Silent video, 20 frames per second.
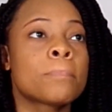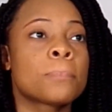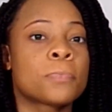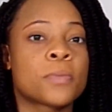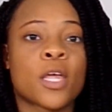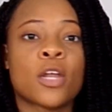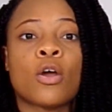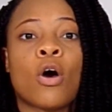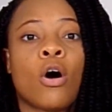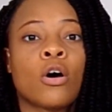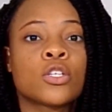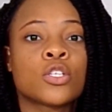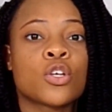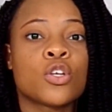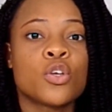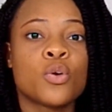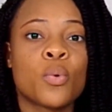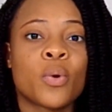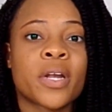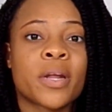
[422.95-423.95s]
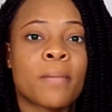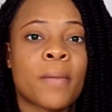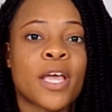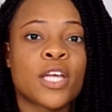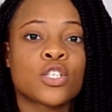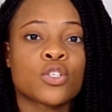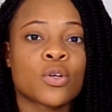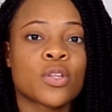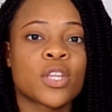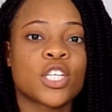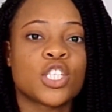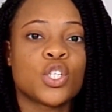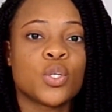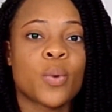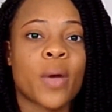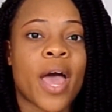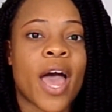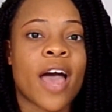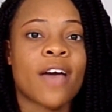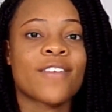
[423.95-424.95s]
And then also, you want to make sure that you
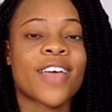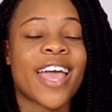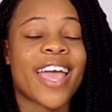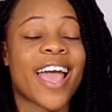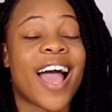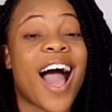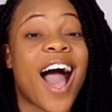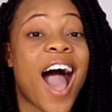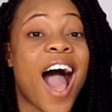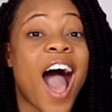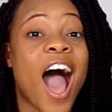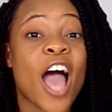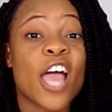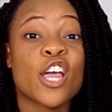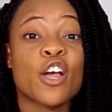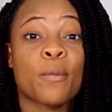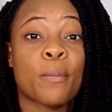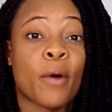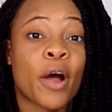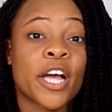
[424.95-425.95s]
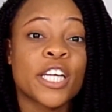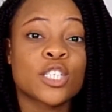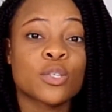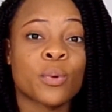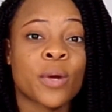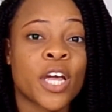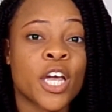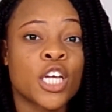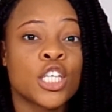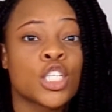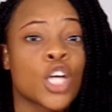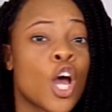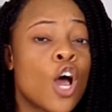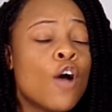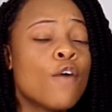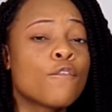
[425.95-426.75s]
have a higher price range